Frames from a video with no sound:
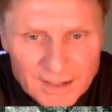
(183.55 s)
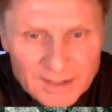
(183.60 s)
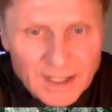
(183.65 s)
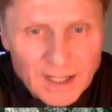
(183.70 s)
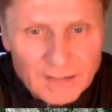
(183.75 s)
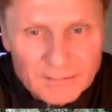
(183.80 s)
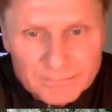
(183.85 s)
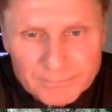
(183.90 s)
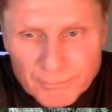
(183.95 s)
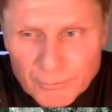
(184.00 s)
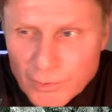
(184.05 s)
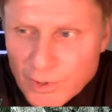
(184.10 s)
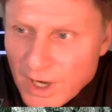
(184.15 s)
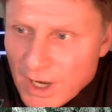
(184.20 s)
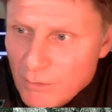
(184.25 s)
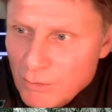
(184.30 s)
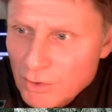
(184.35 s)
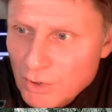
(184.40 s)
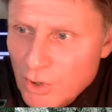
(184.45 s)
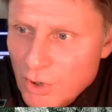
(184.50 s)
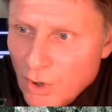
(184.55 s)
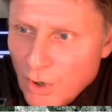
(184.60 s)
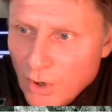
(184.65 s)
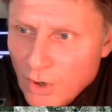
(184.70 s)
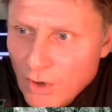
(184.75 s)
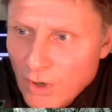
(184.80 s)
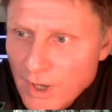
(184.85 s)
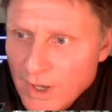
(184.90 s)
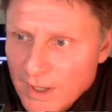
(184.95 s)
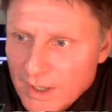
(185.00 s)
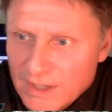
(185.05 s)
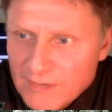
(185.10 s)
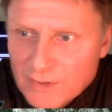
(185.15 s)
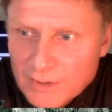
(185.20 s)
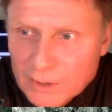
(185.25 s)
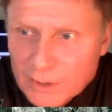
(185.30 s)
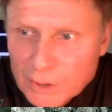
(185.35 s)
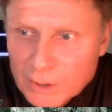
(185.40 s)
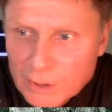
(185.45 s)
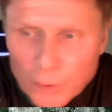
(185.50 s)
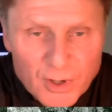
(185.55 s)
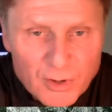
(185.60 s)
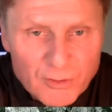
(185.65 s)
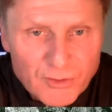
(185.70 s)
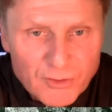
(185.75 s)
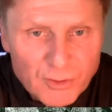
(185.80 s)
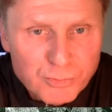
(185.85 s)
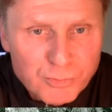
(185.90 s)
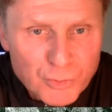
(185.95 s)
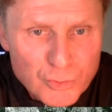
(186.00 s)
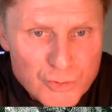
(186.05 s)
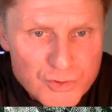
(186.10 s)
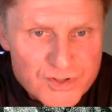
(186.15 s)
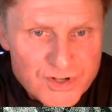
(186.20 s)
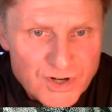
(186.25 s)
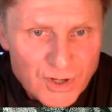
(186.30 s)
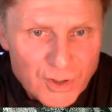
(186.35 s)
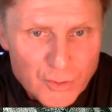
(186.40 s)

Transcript: that what I would call even a little bit of a bruiser,